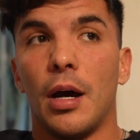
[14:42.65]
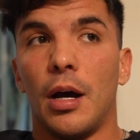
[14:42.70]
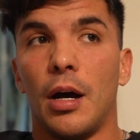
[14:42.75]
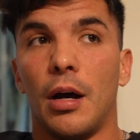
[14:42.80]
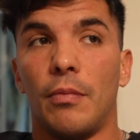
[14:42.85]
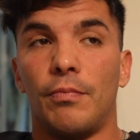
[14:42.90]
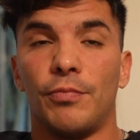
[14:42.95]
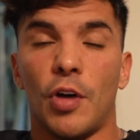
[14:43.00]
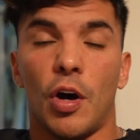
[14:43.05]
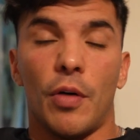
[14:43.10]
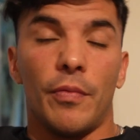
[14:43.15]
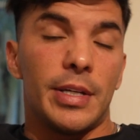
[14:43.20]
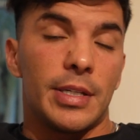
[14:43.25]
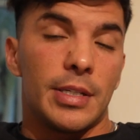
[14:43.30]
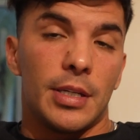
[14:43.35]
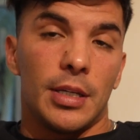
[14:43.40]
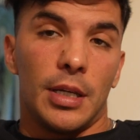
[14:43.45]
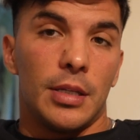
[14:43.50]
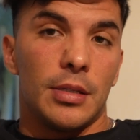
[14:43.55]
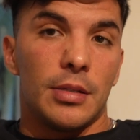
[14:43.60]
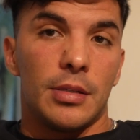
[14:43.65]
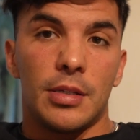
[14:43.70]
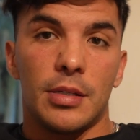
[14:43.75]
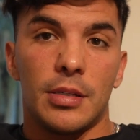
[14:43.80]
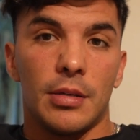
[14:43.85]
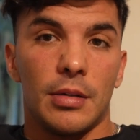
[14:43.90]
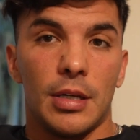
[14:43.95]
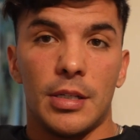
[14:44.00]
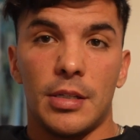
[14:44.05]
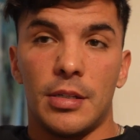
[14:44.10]
Obviously,
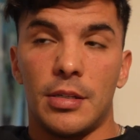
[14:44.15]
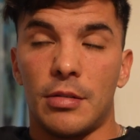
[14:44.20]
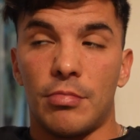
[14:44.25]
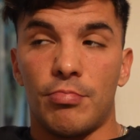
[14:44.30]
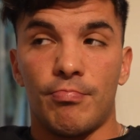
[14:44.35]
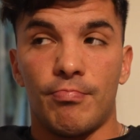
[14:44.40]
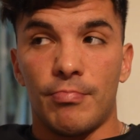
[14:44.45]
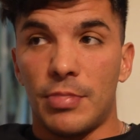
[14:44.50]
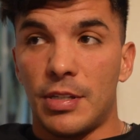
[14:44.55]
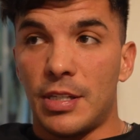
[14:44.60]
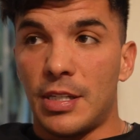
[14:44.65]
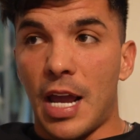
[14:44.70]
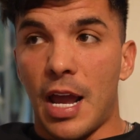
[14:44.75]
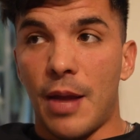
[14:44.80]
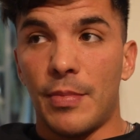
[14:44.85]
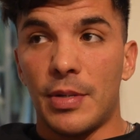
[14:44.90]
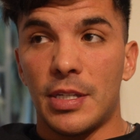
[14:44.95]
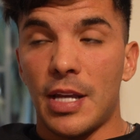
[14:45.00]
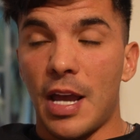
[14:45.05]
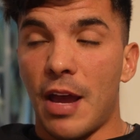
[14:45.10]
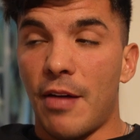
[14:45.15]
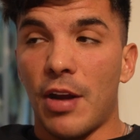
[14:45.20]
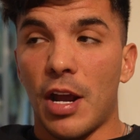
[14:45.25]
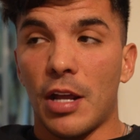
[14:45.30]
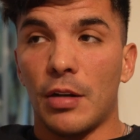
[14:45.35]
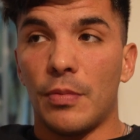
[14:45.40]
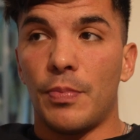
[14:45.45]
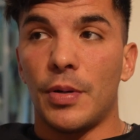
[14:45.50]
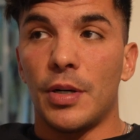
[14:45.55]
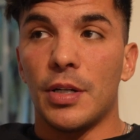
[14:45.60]
as same as every
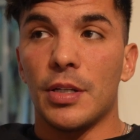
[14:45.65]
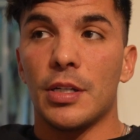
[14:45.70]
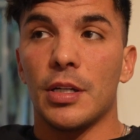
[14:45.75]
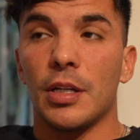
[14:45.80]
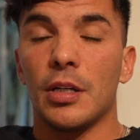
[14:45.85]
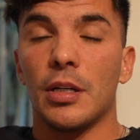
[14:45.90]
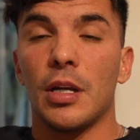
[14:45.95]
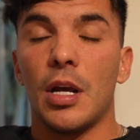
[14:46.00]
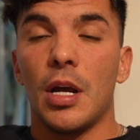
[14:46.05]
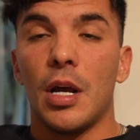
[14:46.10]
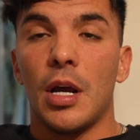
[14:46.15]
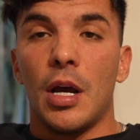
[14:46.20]
other person.